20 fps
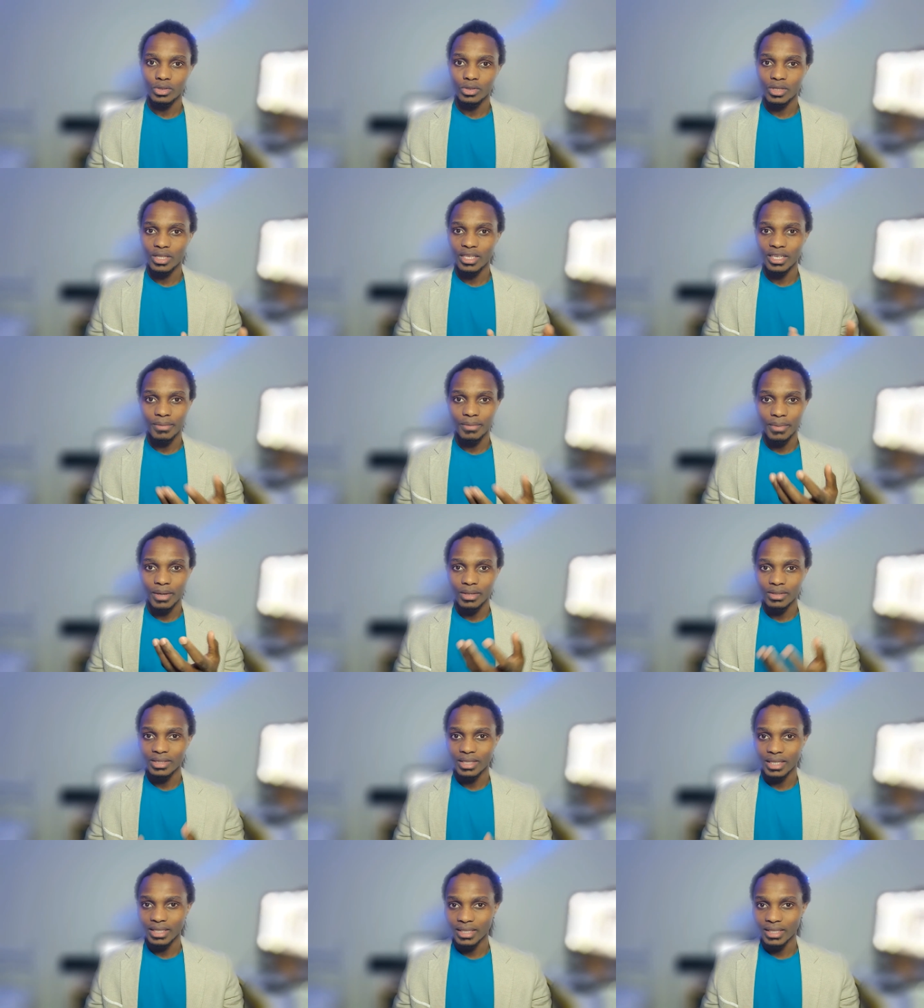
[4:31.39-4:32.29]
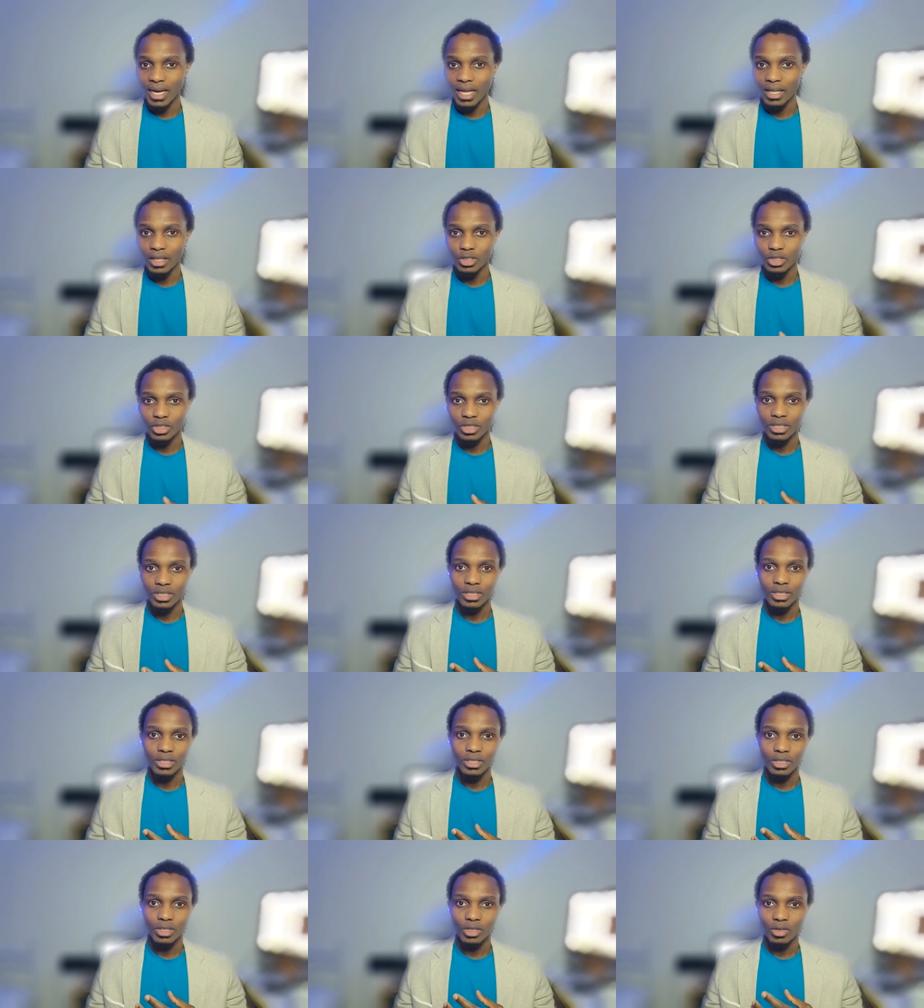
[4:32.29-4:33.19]
think about technology,
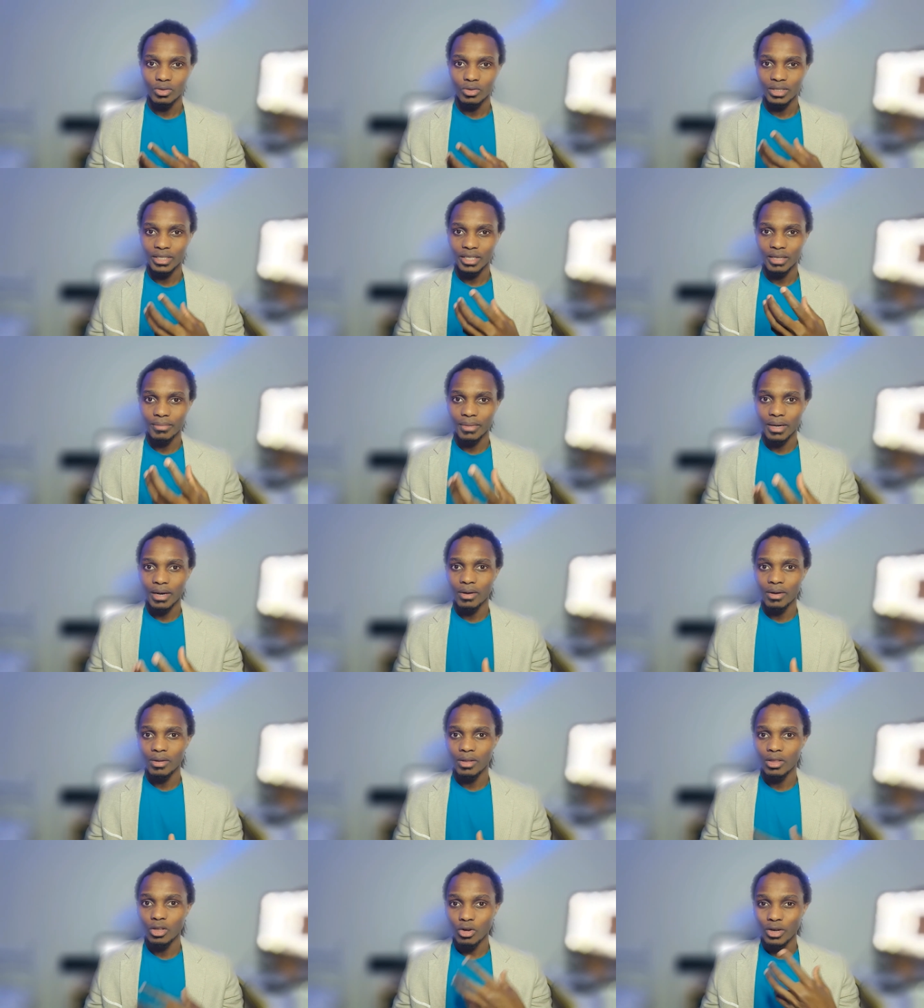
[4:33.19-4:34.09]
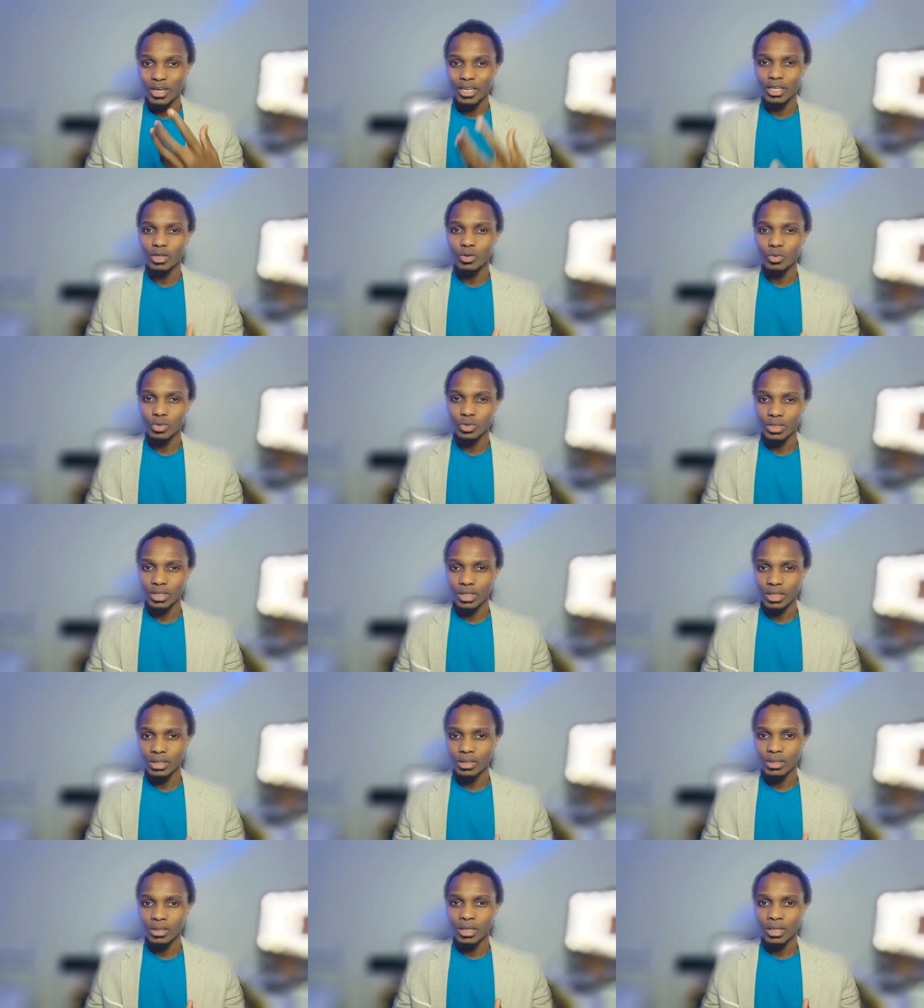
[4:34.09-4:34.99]
think about learning a new
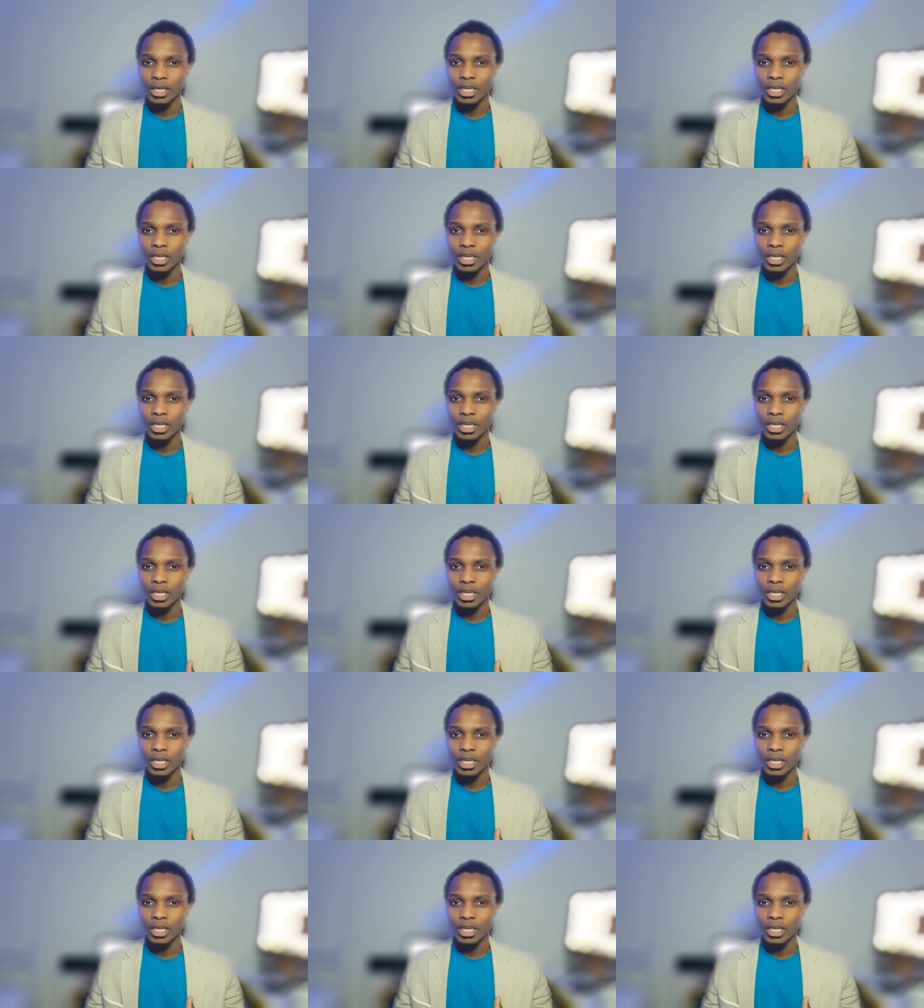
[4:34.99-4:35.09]
skill,